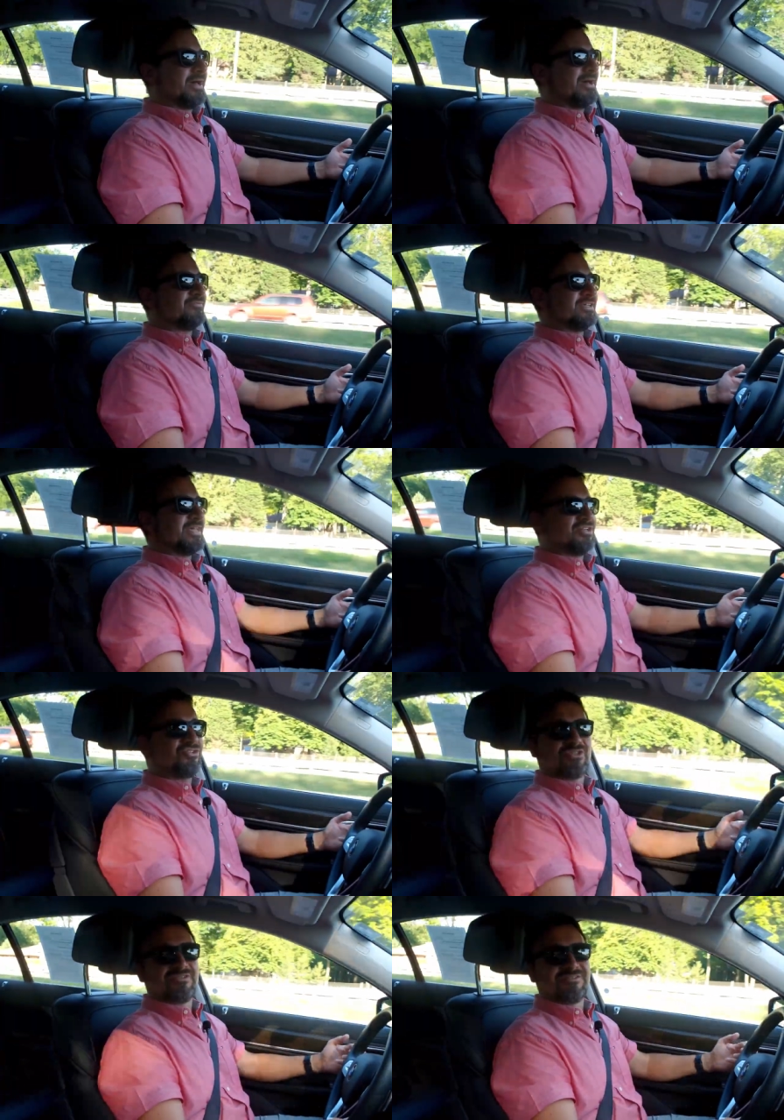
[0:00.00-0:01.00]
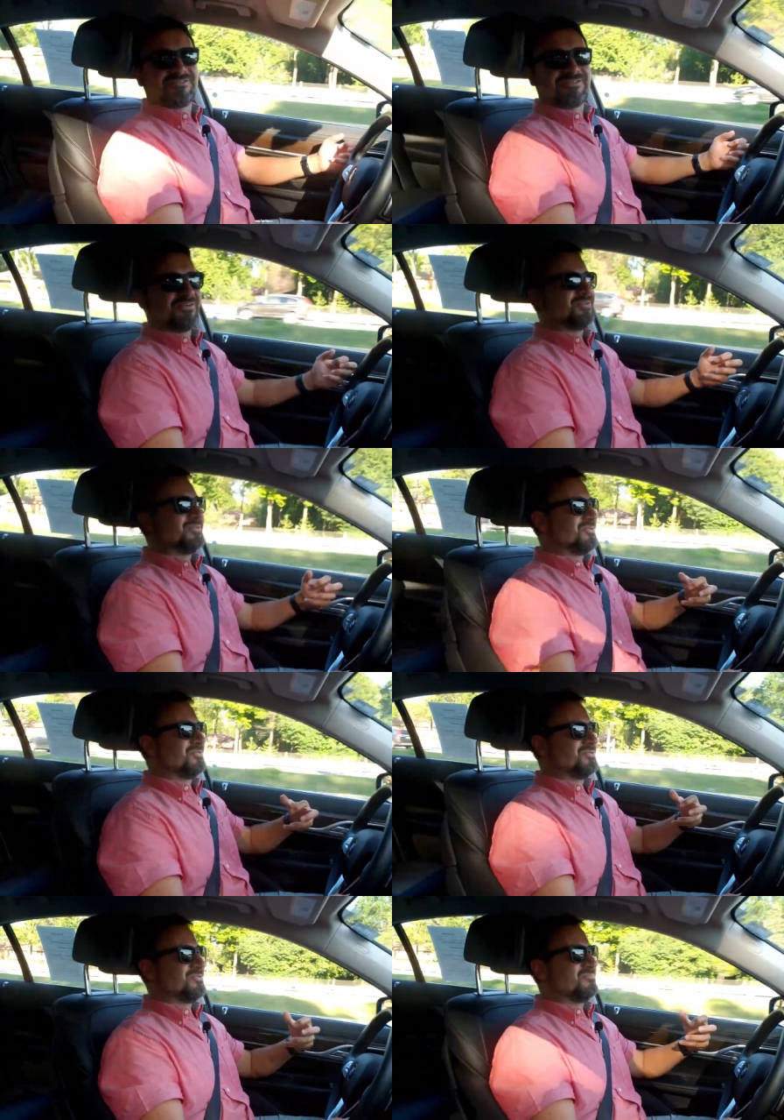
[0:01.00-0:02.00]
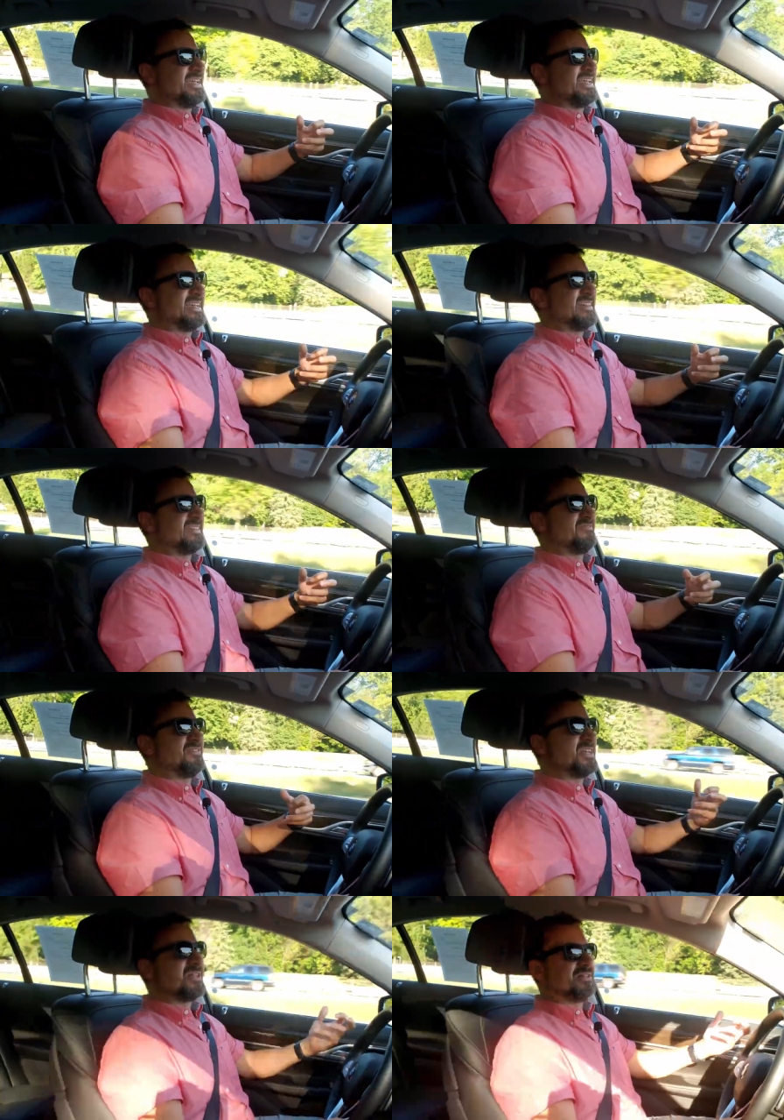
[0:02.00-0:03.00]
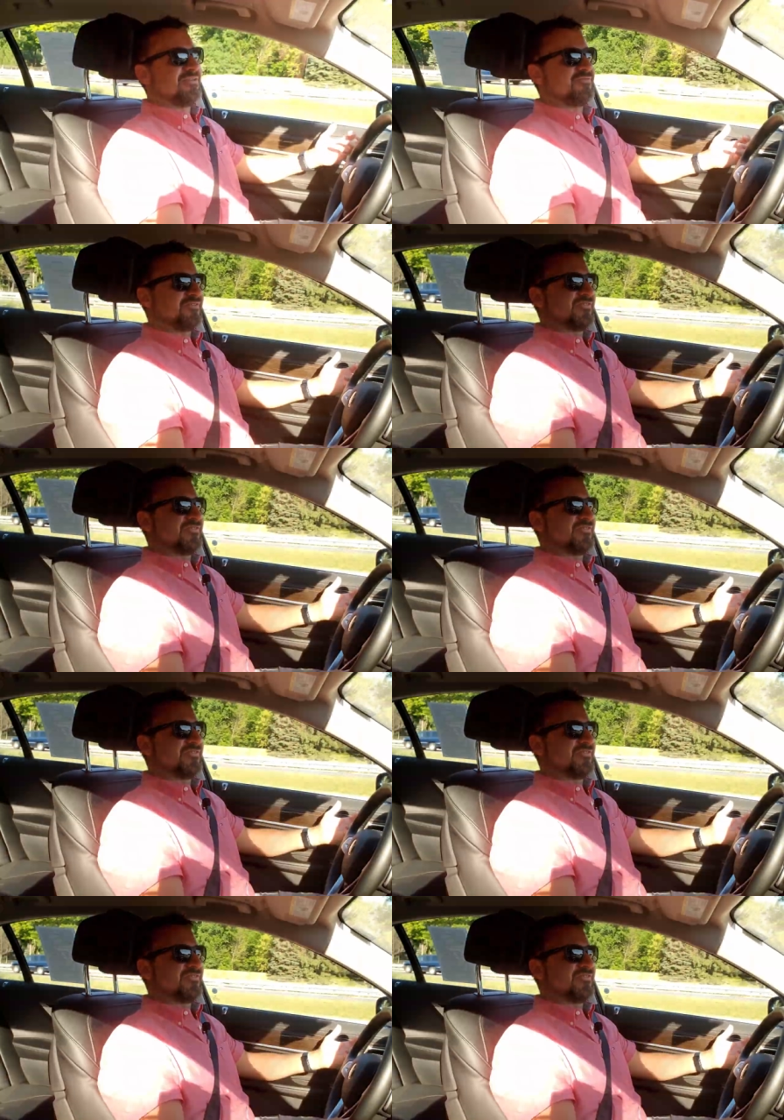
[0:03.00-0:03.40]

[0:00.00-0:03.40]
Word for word: out of the engine to make it feel even